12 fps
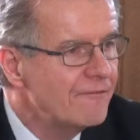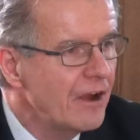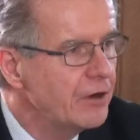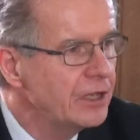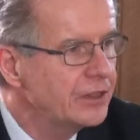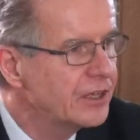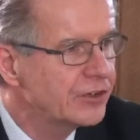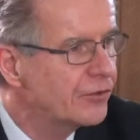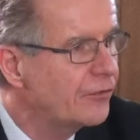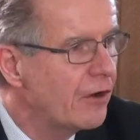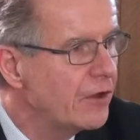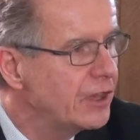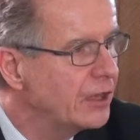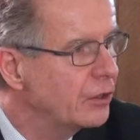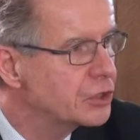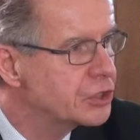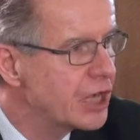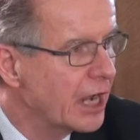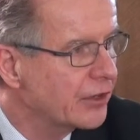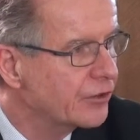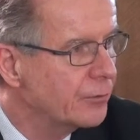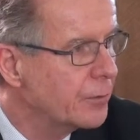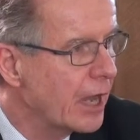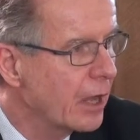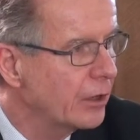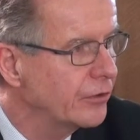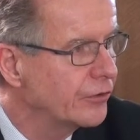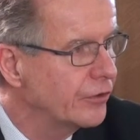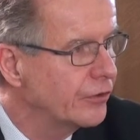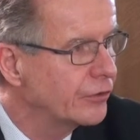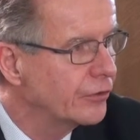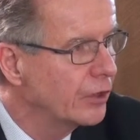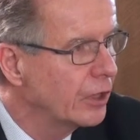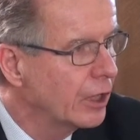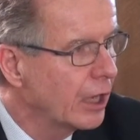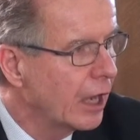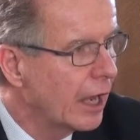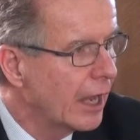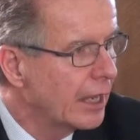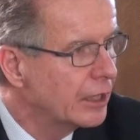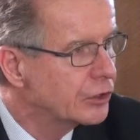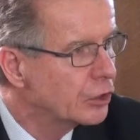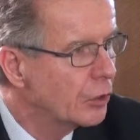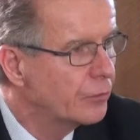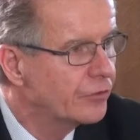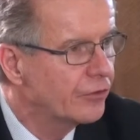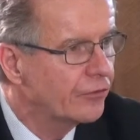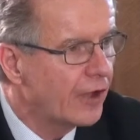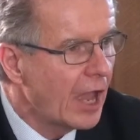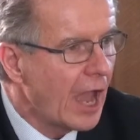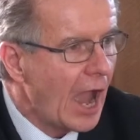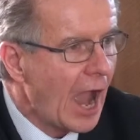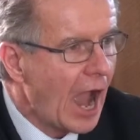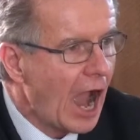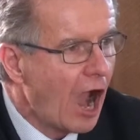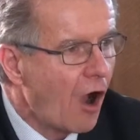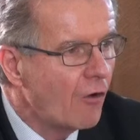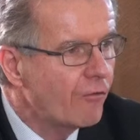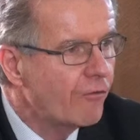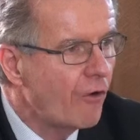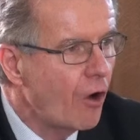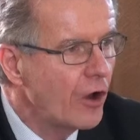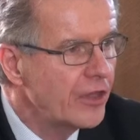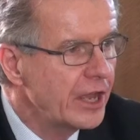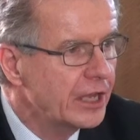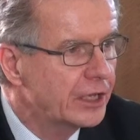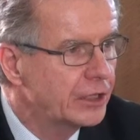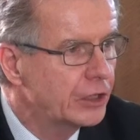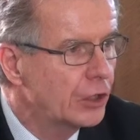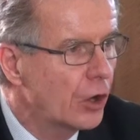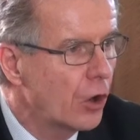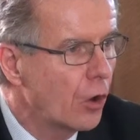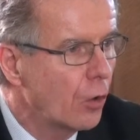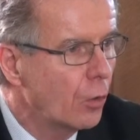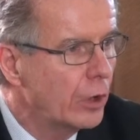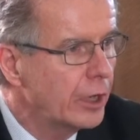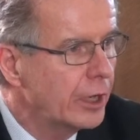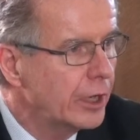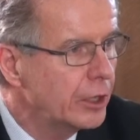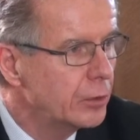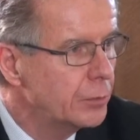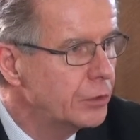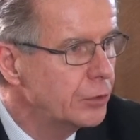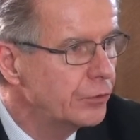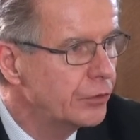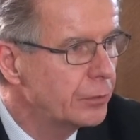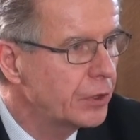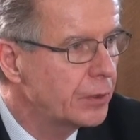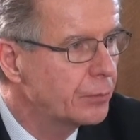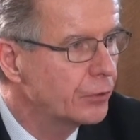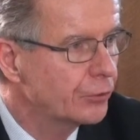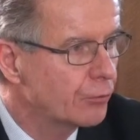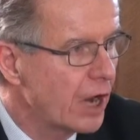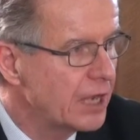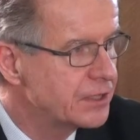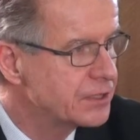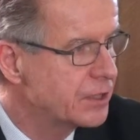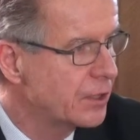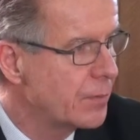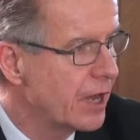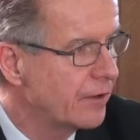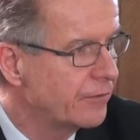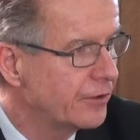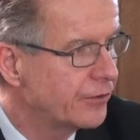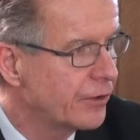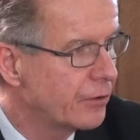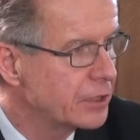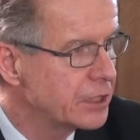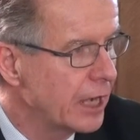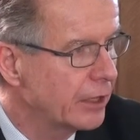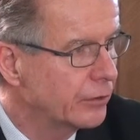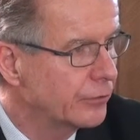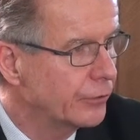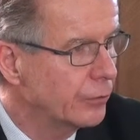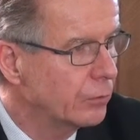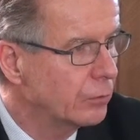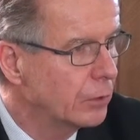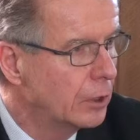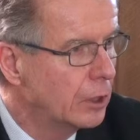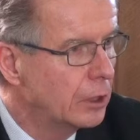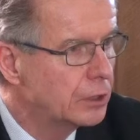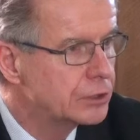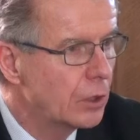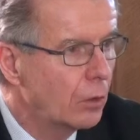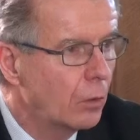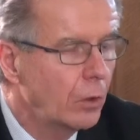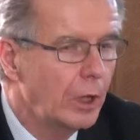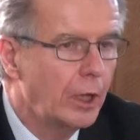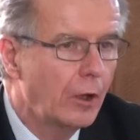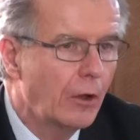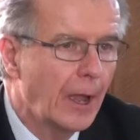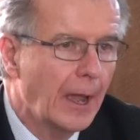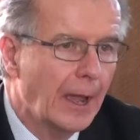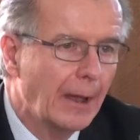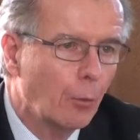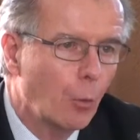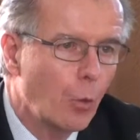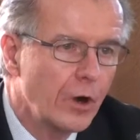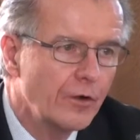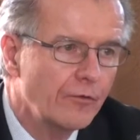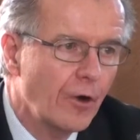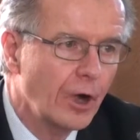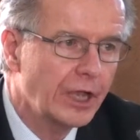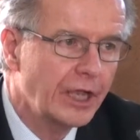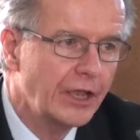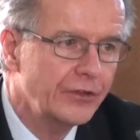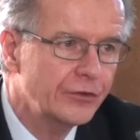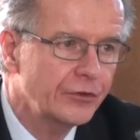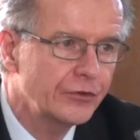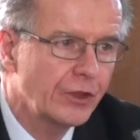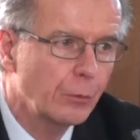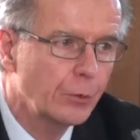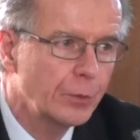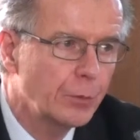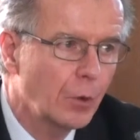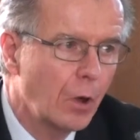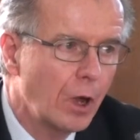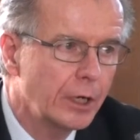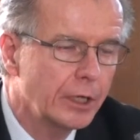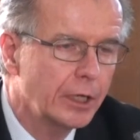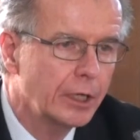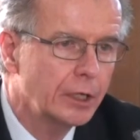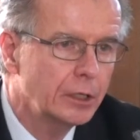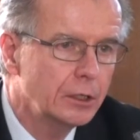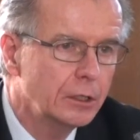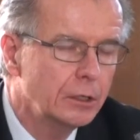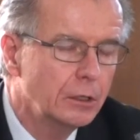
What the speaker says: there's very little checks and balances in terms of how far they can go in abusing people's rights to the benefits they're entitled to. So one of our cases that we brought in